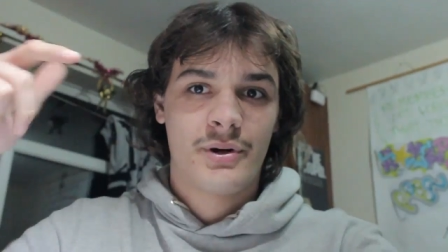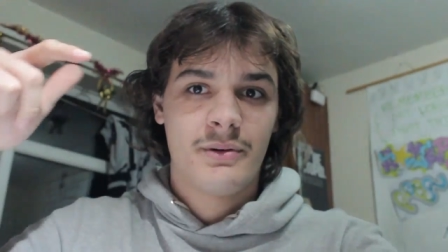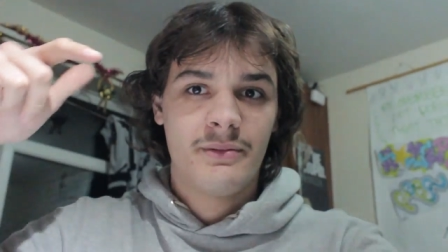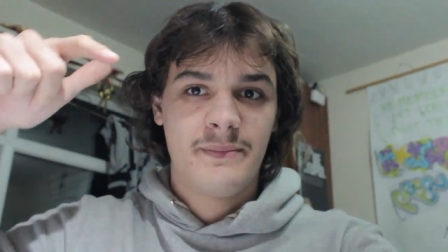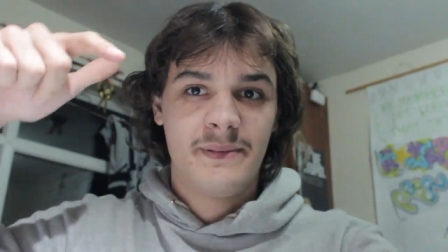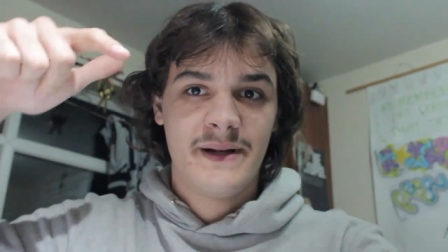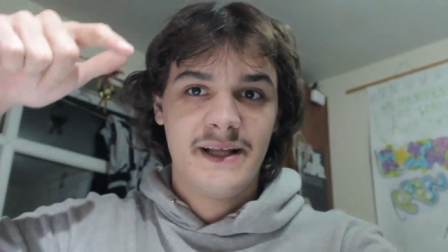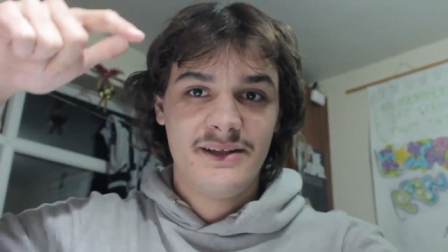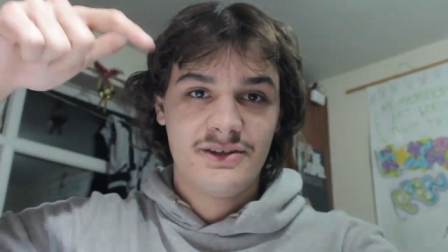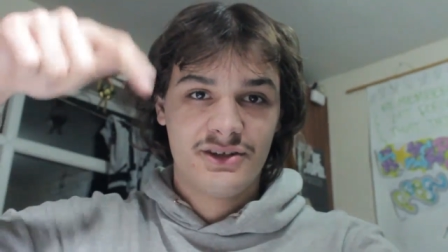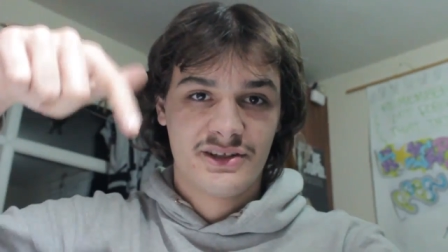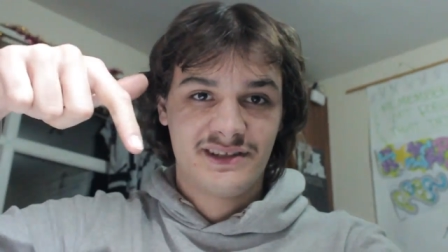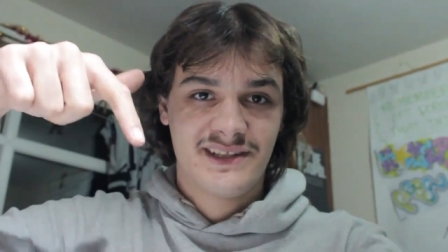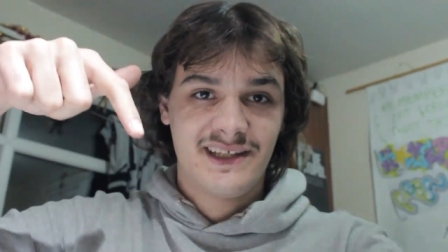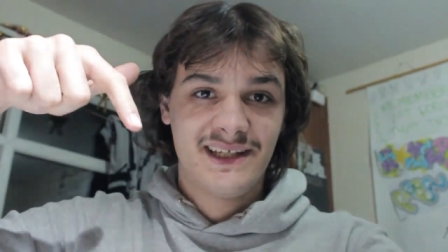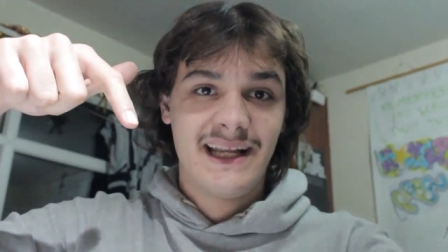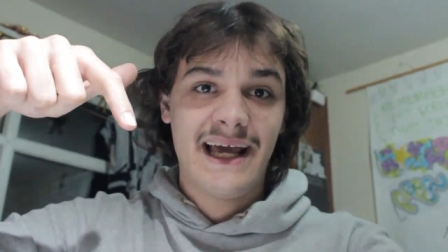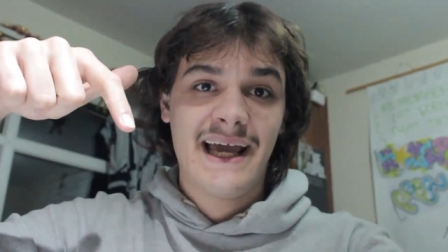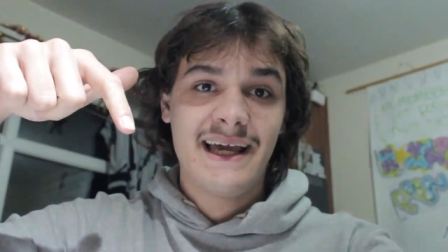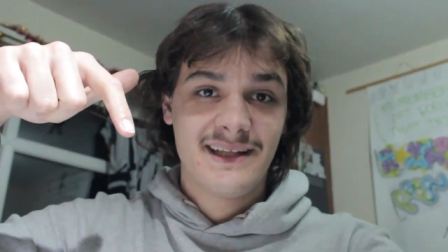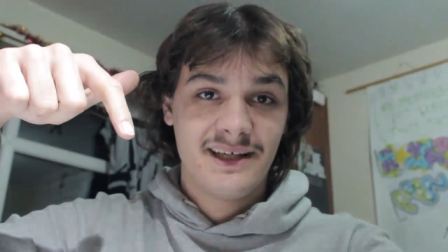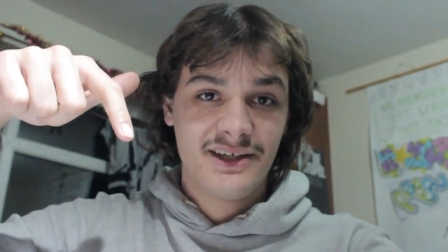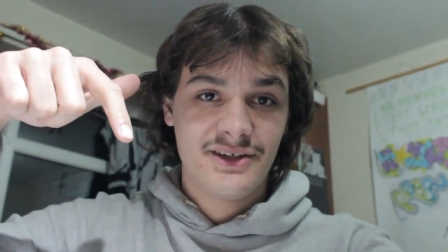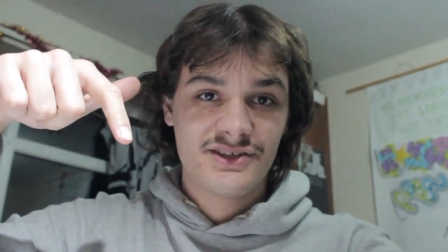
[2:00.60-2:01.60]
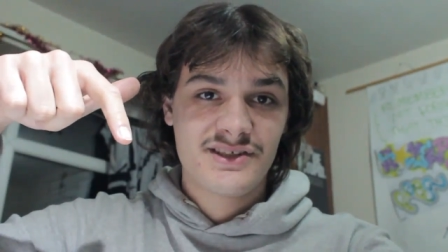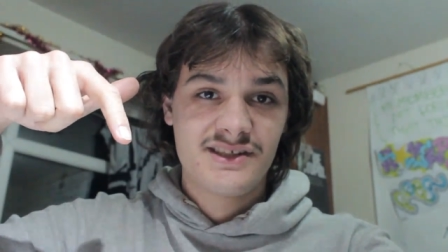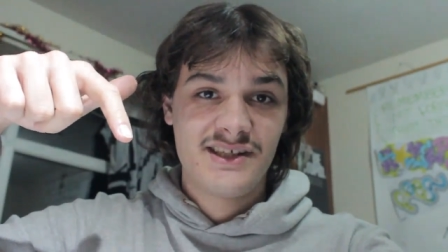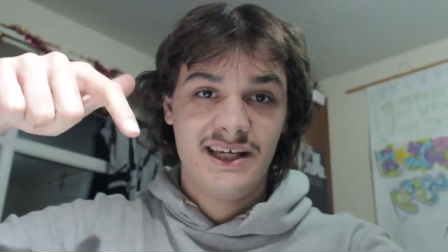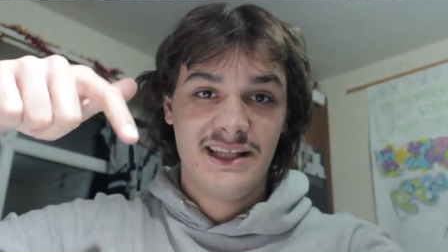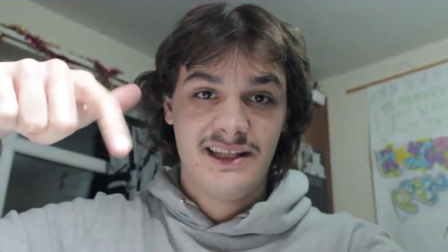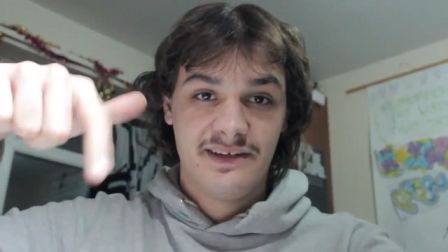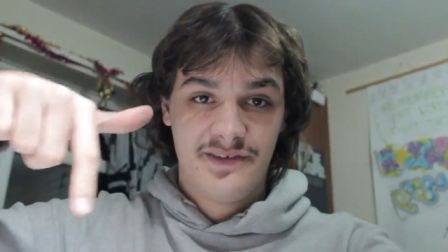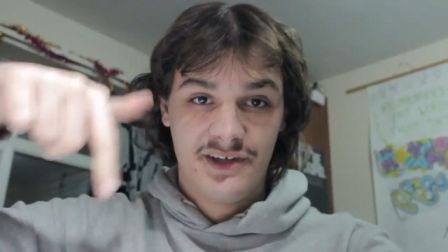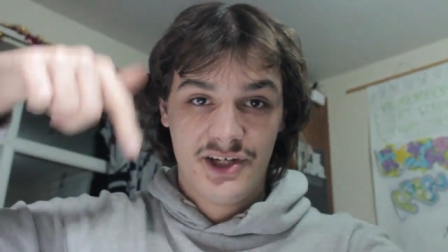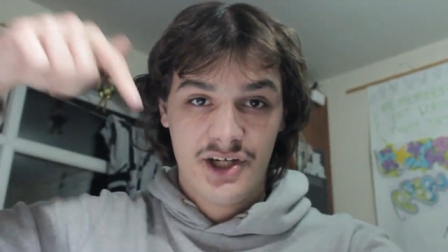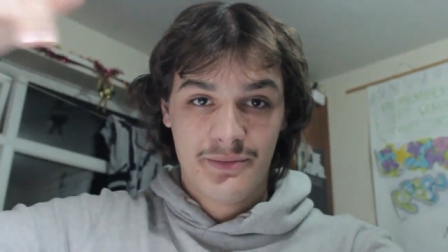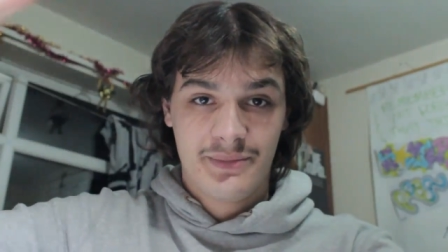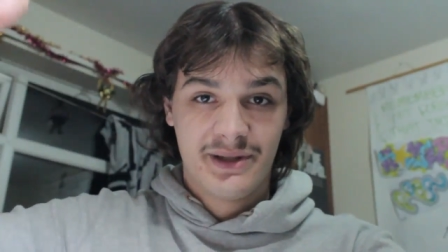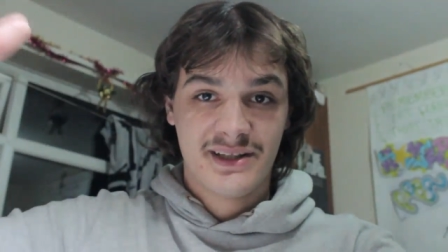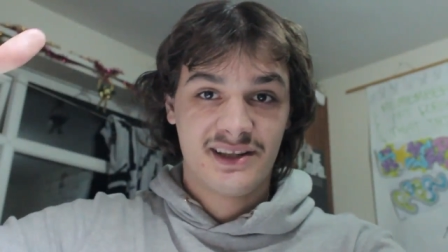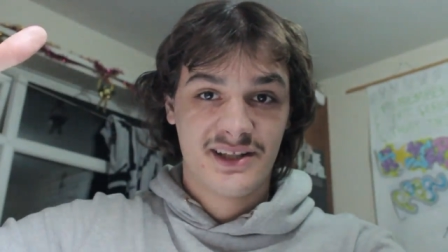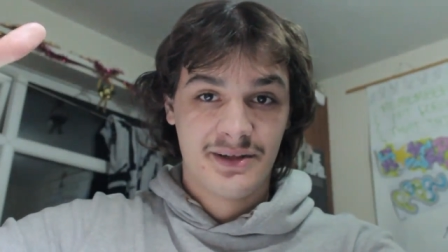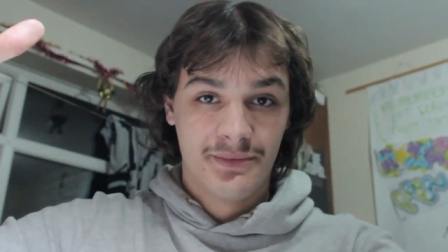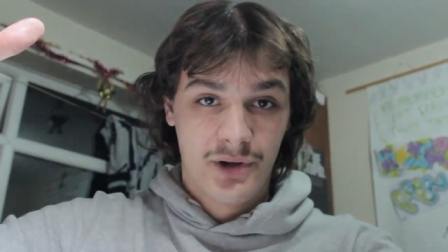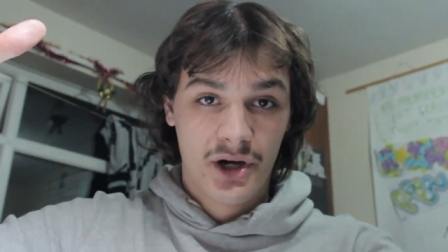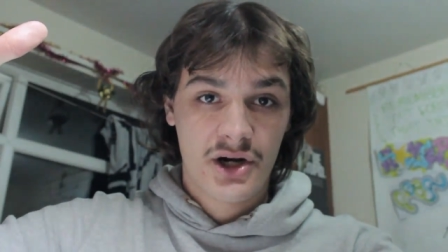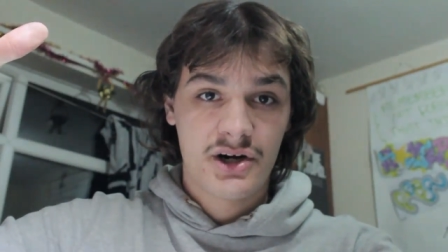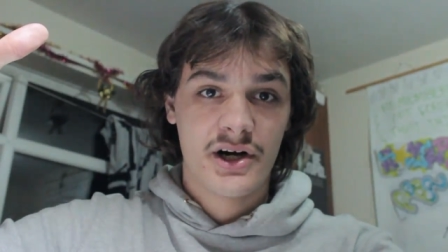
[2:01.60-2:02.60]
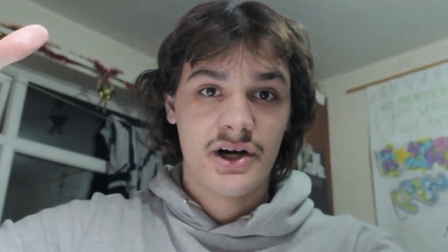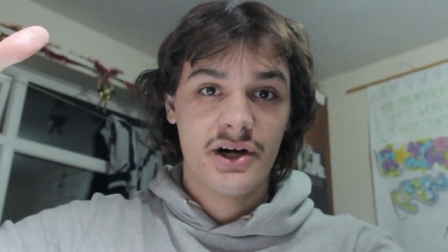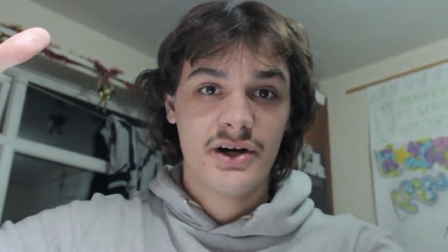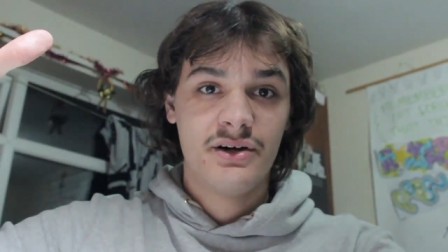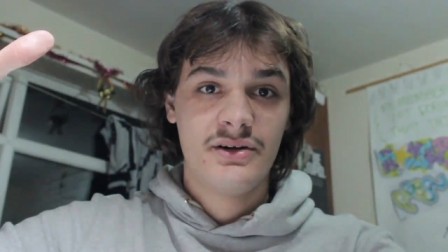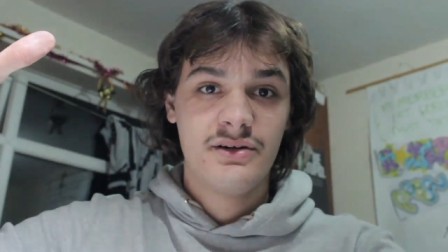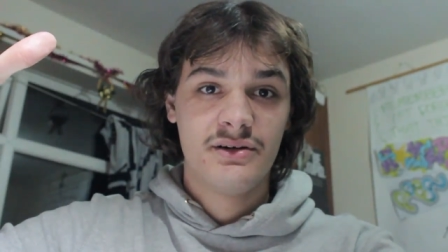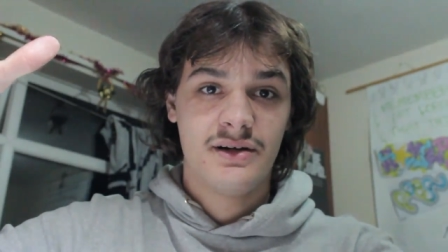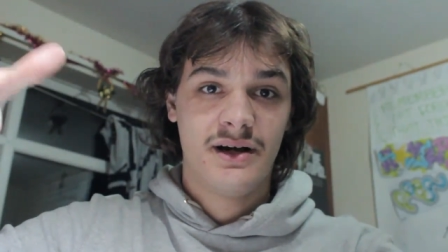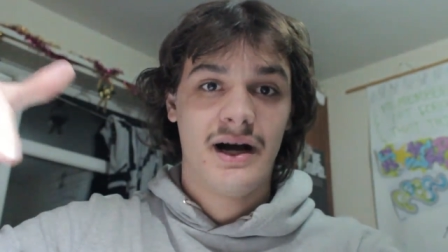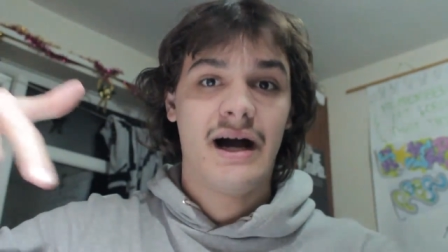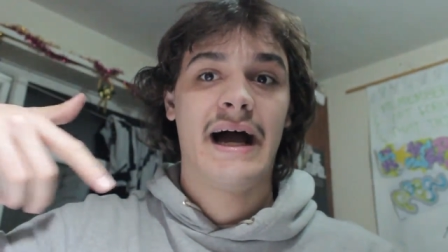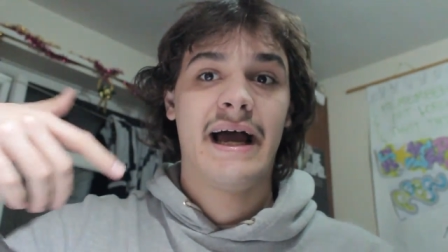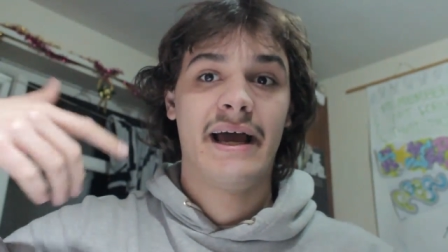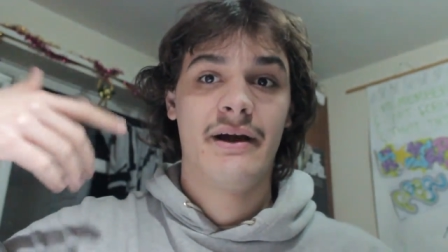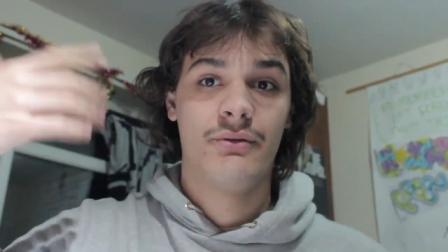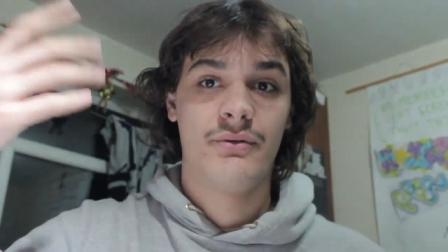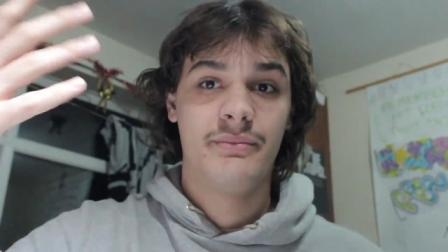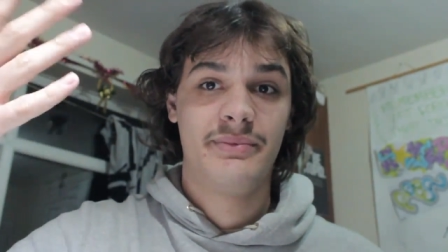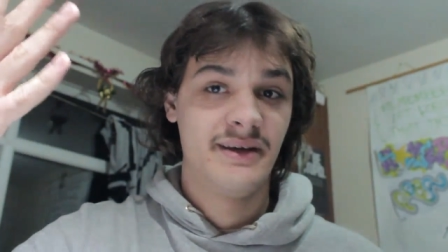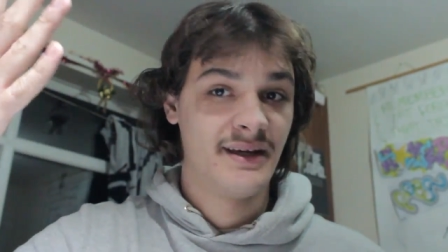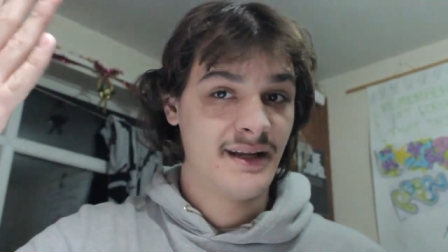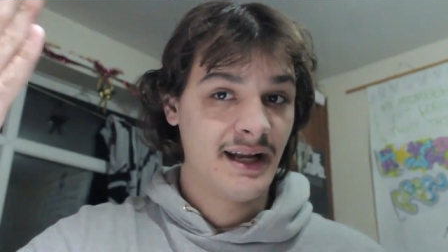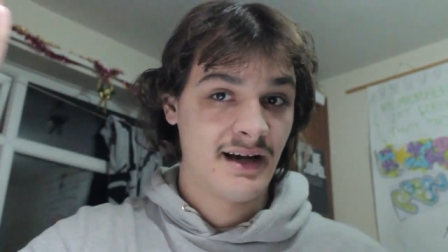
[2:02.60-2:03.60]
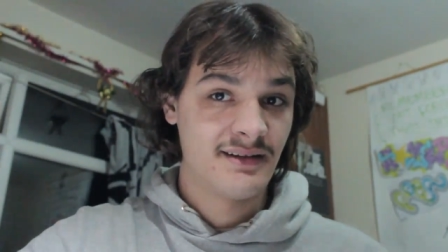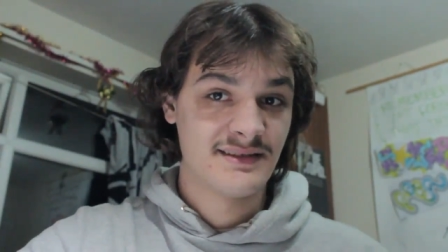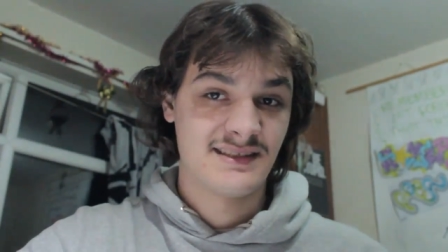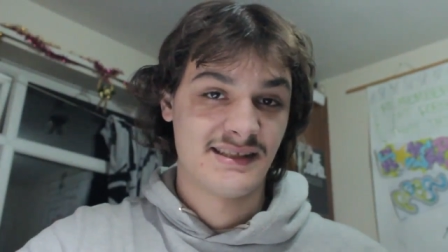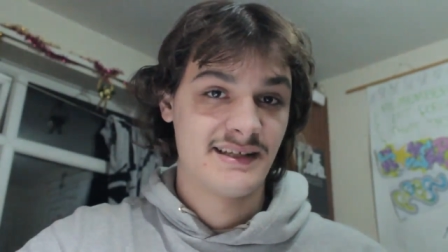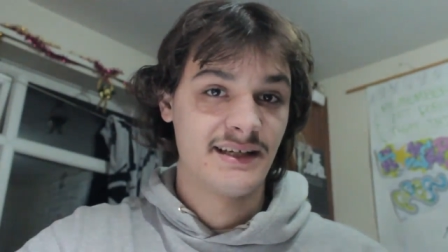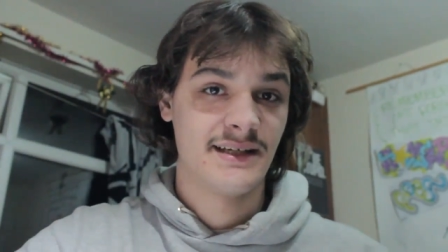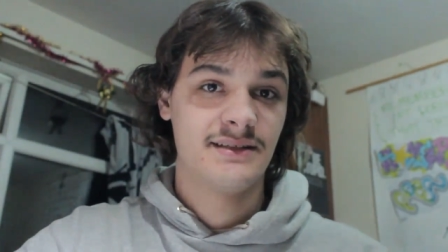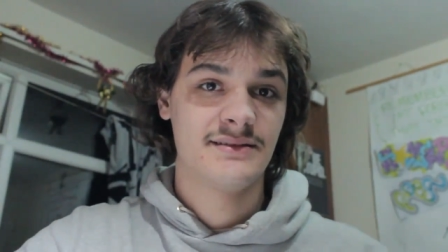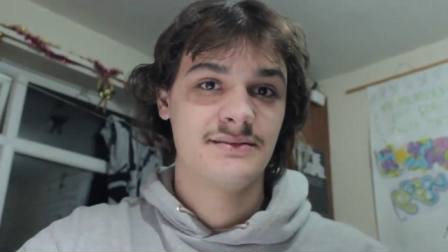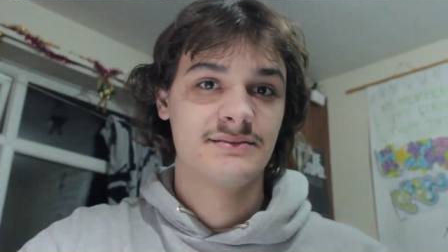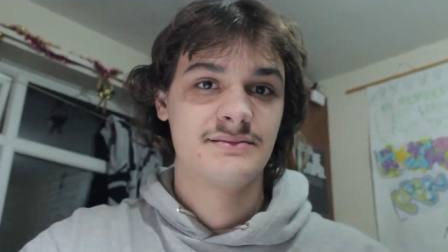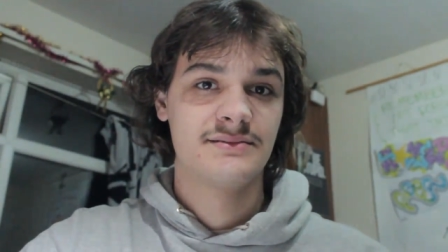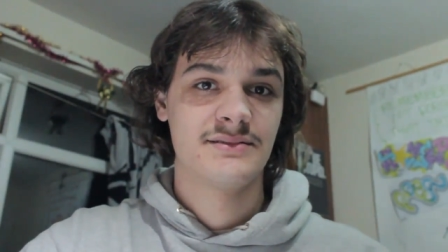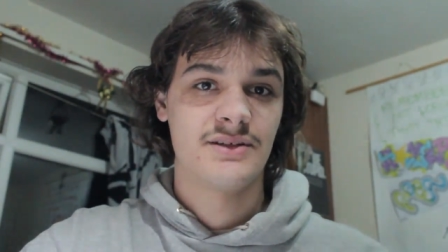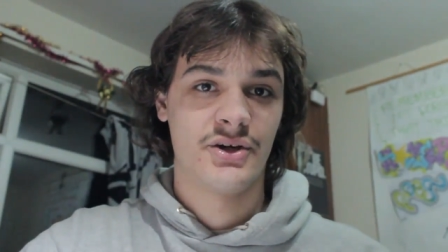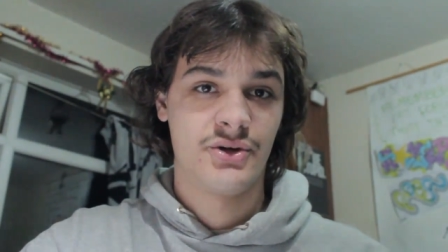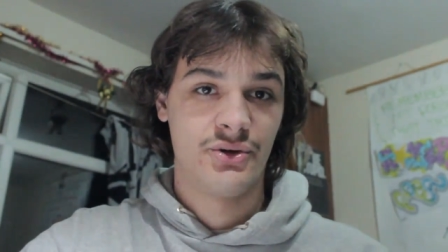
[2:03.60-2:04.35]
Probably not today that you're seeing the video, but tomorrow I will be announcing